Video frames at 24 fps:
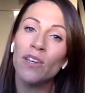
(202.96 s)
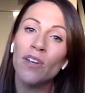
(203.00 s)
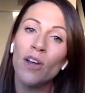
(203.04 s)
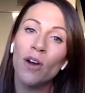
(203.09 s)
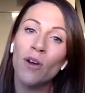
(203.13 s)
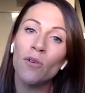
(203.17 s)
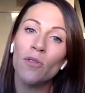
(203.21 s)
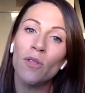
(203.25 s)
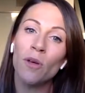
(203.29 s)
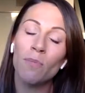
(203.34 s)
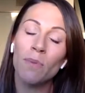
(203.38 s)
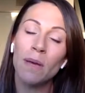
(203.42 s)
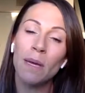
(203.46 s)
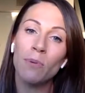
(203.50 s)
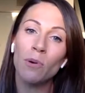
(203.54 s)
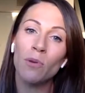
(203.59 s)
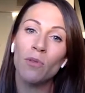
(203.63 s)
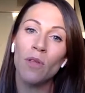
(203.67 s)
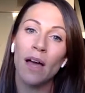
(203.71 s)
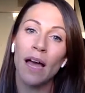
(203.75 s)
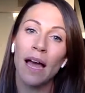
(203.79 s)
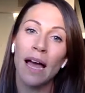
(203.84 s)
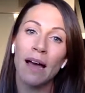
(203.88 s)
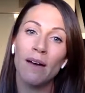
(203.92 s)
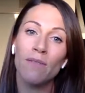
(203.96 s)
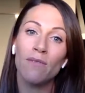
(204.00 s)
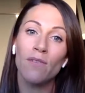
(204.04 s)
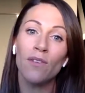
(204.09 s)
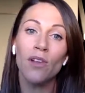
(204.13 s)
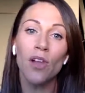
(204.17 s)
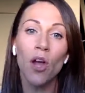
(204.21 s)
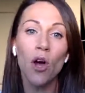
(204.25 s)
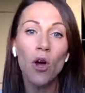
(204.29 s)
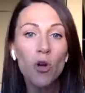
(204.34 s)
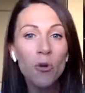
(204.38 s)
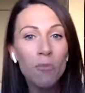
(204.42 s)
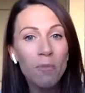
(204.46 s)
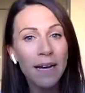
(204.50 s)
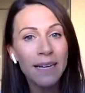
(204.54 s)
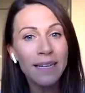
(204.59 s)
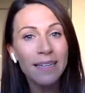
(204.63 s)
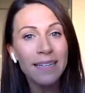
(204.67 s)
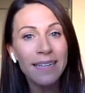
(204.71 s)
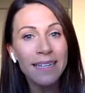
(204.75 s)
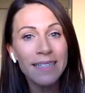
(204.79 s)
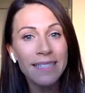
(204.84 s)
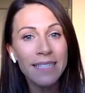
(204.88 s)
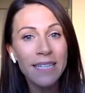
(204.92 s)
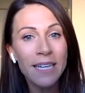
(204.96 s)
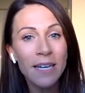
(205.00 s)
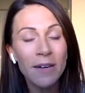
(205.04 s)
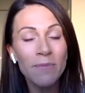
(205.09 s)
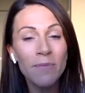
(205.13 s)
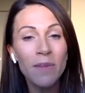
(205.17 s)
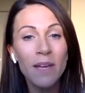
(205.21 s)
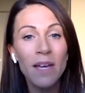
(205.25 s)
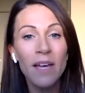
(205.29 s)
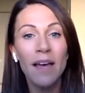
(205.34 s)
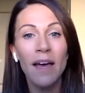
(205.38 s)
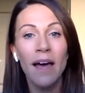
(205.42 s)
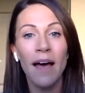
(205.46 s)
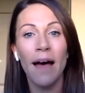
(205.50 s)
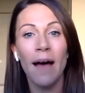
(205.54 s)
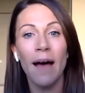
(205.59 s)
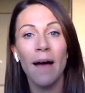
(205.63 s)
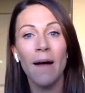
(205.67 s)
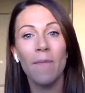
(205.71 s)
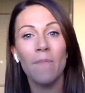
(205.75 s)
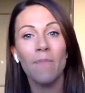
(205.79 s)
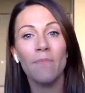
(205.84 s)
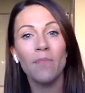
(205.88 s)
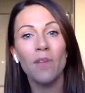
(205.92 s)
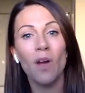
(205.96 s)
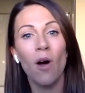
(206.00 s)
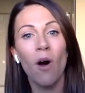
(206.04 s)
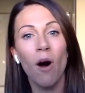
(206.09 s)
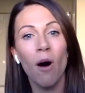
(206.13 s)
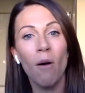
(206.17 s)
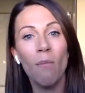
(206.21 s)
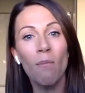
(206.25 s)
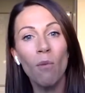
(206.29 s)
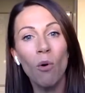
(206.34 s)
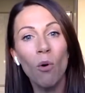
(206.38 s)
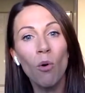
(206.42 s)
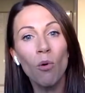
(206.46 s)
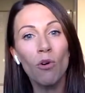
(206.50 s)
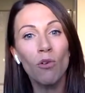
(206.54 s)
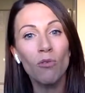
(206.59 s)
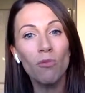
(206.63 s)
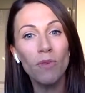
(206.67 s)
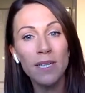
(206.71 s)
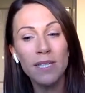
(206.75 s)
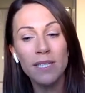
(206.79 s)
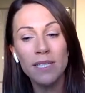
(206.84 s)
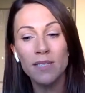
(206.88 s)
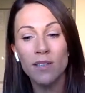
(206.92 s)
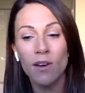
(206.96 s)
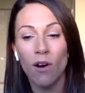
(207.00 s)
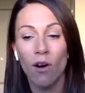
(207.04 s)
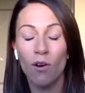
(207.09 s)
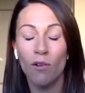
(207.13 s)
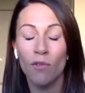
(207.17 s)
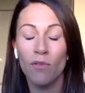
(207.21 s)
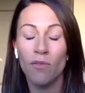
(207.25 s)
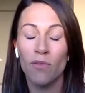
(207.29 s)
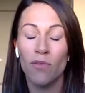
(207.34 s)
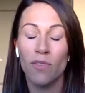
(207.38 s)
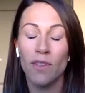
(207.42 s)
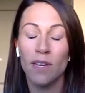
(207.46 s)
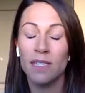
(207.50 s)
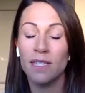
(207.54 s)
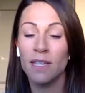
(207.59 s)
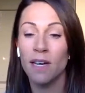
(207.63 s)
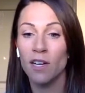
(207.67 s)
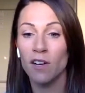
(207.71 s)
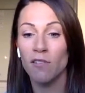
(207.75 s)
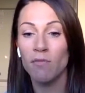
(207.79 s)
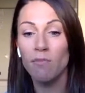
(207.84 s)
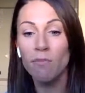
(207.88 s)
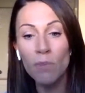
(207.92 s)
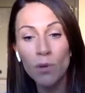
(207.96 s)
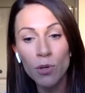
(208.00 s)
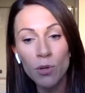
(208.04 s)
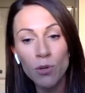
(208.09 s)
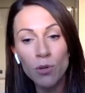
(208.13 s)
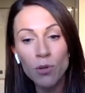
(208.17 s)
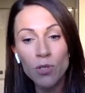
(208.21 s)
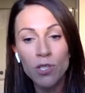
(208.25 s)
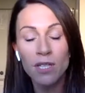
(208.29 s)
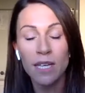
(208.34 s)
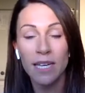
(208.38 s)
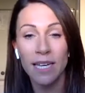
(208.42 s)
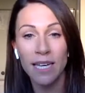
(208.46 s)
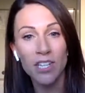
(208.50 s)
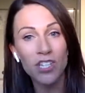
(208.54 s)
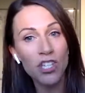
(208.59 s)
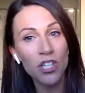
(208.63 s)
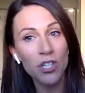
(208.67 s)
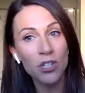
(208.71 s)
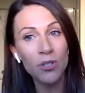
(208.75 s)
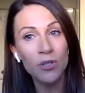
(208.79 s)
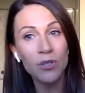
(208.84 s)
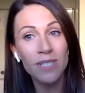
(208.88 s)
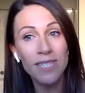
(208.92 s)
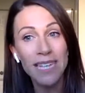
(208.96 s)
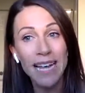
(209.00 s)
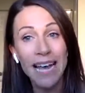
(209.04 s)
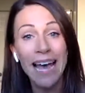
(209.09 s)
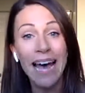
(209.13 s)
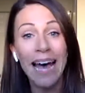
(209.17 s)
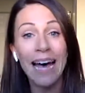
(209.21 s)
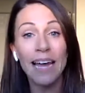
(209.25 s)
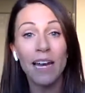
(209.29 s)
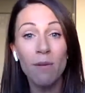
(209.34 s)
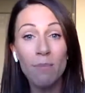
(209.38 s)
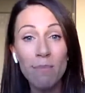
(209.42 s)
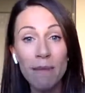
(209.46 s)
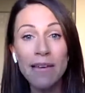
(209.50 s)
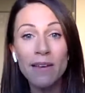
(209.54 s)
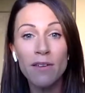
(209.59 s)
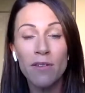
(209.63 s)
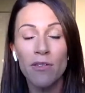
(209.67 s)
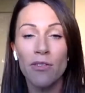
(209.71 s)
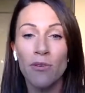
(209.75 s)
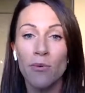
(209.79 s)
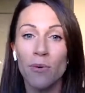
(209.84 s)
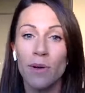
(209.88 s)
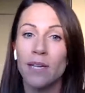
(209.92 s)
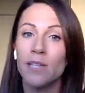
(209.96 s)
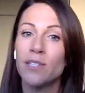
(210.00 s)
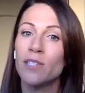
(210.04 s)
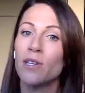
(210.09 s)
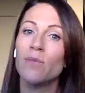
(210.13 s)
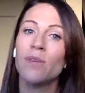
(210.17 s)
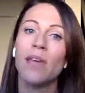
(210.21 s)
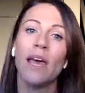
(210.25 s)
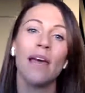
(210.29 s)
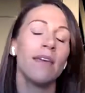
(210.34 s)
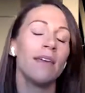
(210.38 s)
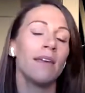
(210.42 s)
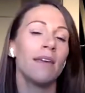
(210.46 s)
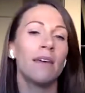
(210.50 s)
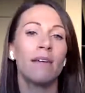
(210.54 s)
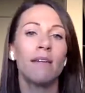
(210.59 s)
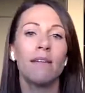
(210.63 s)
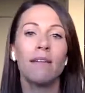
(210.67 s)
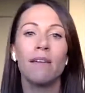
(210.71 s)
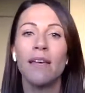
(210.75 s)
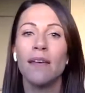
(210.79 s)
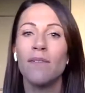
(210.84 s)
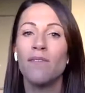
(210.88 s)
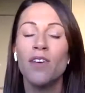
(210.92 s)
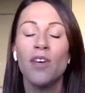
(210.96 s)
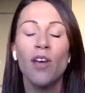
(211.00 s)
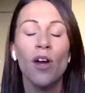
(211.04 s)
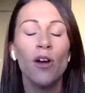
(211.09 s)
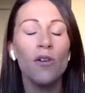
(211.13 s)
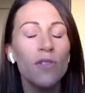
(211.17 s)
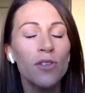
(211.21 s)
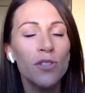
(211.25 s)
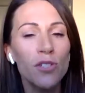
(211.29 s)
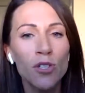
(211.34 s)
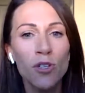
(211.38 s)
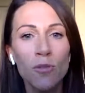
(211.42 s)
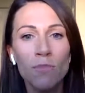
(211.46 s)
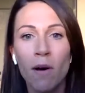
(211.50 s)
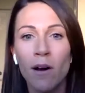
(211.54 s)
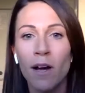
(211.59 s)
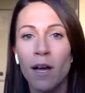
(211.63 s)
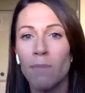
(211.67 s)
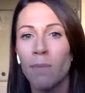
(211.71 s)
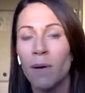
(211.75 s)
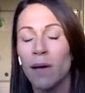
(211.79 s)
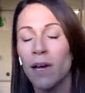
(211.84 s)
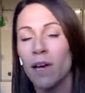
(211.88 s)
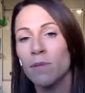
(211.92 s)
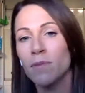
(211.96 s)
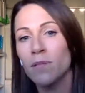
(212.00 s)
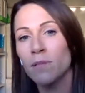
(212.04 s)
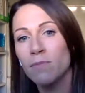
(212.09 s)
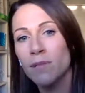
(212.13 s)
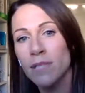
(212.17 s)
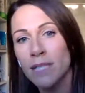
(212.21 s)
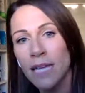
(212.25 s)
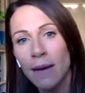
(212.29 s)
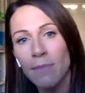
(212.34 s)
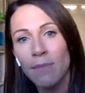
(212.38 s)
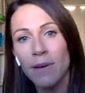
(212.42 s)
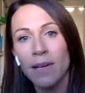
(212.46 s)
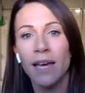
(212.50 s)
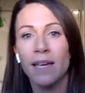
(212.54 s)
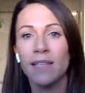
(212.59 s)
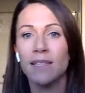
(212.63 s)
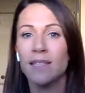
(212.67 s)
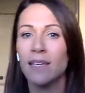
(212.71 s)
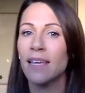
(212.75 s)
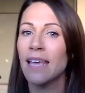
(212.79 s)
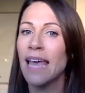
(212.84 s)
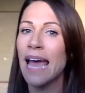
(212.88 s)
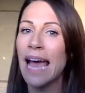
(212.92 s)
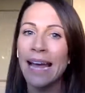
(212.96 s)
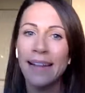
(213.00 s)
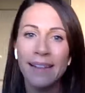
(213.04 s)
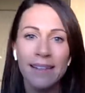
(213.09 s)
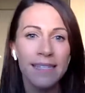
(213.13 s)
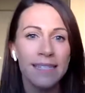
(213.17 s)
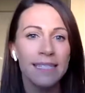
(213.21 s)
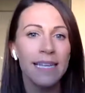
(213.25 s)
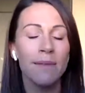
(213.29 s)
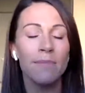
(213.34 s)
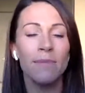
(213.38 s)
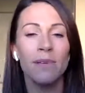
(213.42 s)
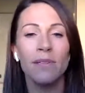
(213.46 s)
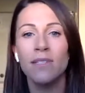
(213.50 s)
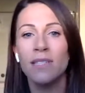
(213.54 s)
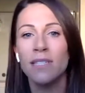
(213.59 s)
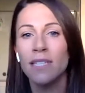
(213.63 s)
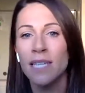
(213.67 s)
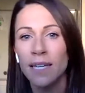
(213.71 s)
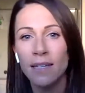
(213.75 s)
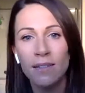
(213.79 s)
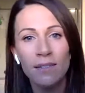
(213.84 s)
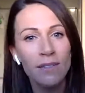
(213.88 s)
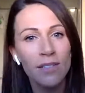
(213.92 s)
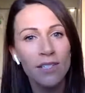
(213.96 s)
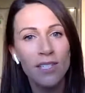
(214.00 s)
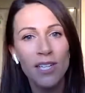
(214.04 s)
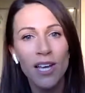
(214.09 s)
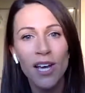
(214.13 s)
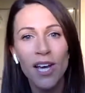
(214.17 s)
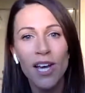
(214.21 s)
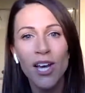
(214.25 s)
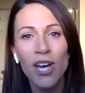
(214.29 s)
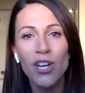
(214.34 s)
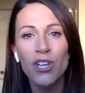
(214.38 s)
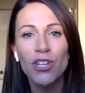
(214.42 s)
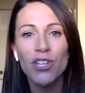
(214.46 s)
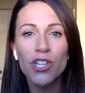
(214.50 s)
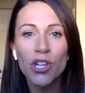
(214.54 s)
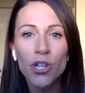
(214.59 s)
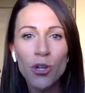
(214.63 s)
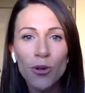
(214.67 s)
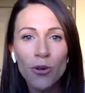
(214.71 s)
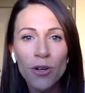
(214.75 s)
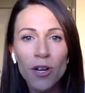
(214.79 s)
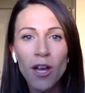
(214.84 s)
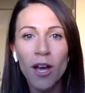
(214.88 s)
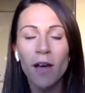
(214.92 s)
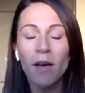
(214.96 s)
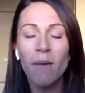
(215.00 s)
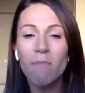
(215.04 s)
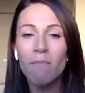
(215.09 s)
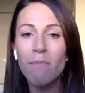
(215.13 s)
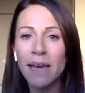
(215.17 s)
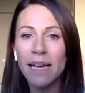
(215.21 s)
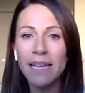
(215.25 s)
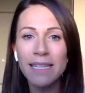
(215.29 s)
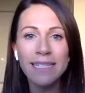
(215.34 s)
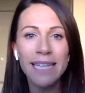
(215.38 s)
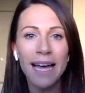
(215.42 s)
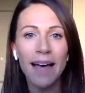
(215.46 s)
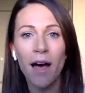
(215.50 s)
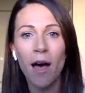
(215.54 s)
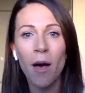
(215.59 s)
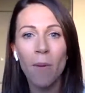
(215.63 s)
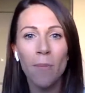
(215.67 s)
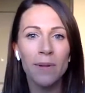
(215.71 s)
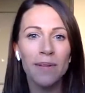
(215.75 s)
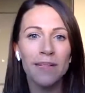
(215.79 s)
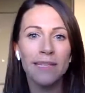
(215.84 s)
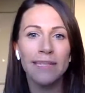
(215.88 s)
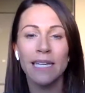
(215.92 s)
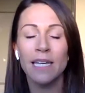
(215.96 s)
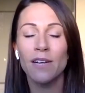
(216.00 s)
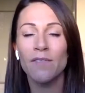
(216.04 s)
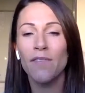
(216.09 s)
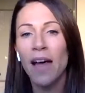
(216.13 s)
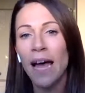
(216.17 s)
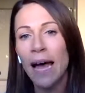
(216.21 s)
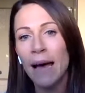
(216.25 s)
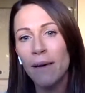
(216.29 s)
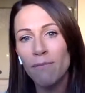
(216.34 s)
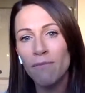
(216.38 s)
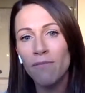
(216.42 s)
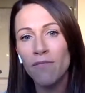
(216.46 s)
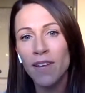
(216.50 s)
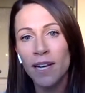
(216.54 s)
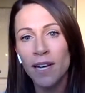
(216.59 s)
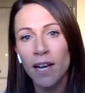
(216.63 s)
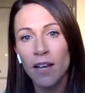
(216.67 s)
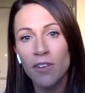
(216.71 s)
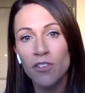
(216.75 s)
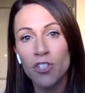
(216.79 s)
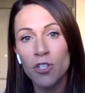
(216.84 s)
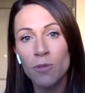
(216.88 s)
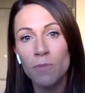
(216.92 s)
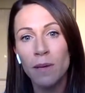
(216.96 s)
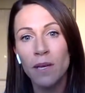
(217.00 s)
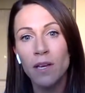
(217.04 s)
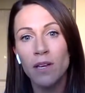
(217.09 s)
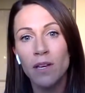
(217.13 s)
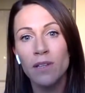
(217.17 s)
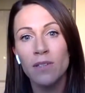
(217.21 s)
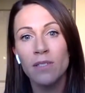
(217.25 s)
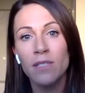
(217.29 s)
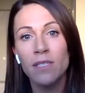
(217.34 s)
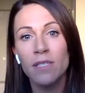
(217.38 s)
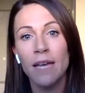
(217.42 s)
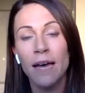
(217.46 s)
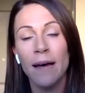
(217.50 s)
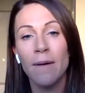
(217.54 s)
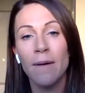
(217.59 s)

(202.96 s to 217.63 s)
we know that people that have low magnesium are more at risk of these kind of mood issues. And omega-3, so if you go to the supermarket, pick up salmon, get the canned salmon tinned. Tuna, mix that up instead of ham for your lunch, because